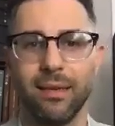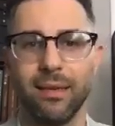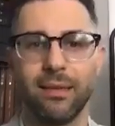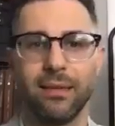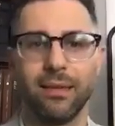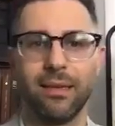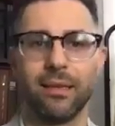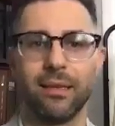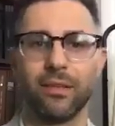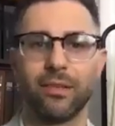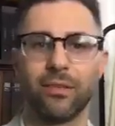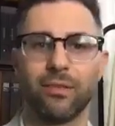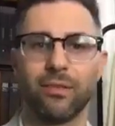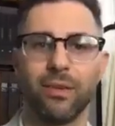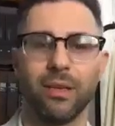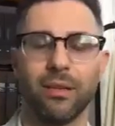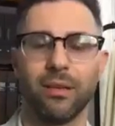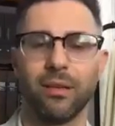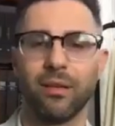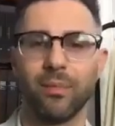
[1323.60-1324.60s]
the industry
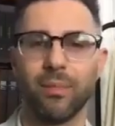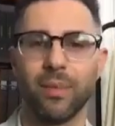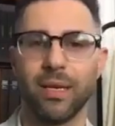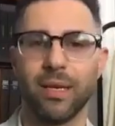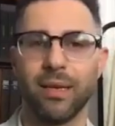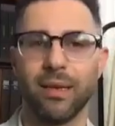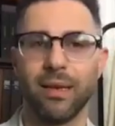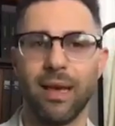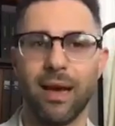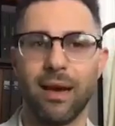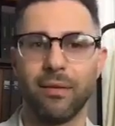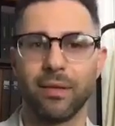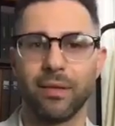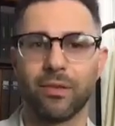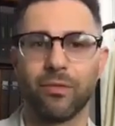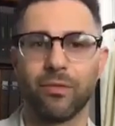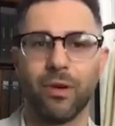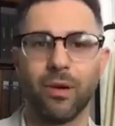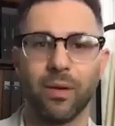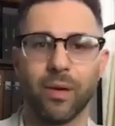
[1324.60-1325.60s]
a little bit and how it's
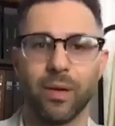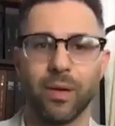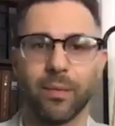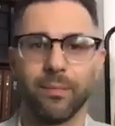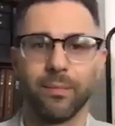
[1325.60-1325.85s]
growing.